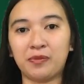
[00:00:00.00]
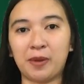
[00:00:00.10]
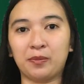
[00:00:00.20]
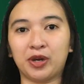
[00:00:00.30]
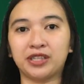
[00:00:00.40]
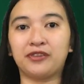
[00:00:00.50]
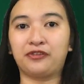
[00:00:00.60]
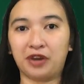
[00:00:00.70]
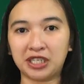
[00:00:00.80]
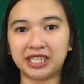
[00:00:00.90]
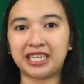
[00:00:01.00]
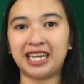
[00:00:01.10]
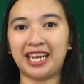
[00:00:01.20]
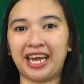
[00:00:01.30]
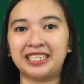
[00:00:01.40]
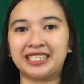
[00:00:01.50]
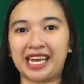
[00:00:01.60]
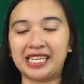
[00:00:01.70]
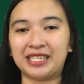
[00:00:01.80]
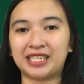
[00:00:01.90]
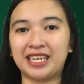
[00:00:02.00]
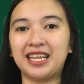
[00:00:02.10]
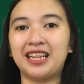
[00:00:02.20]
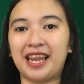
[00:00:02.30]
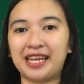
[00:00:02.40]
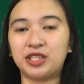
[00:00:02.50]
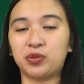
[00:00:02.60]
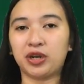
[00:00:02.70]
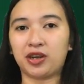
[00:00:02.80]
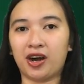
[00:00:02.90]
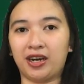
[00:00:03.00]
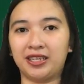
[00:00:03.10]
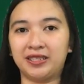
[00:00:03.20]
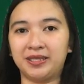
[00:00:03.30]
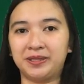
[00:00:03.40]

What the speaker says: remember the vertical line test? Let's recall.